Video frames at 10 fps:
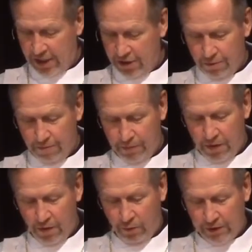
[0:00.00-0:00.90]
to you,
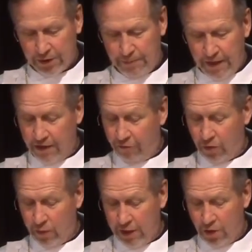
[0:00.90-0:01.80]
we speak of
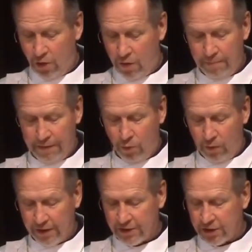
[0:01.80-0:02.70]
what we know and bear
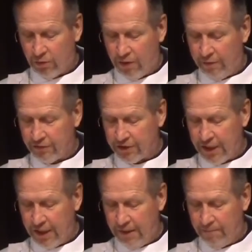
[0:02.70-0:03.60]
witness to what we've
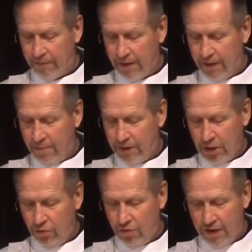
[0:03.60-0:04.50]
seen, but
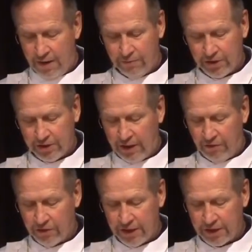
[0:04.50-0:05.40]
you do not receive
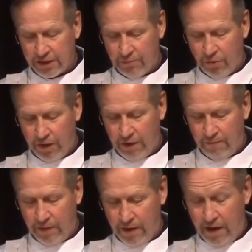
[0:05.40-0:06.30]
our testimony.
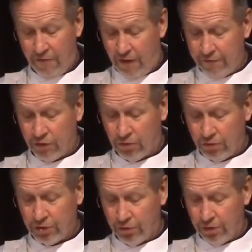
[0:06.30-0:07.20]
If I've
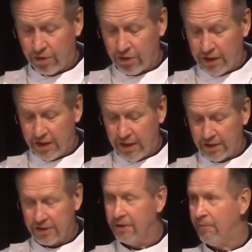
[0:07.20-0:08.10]
told you earthly
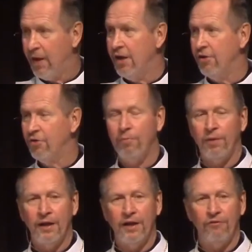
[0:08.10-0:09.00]
things and you don't
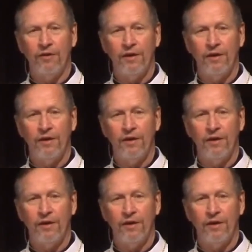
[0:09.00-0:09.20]
believe,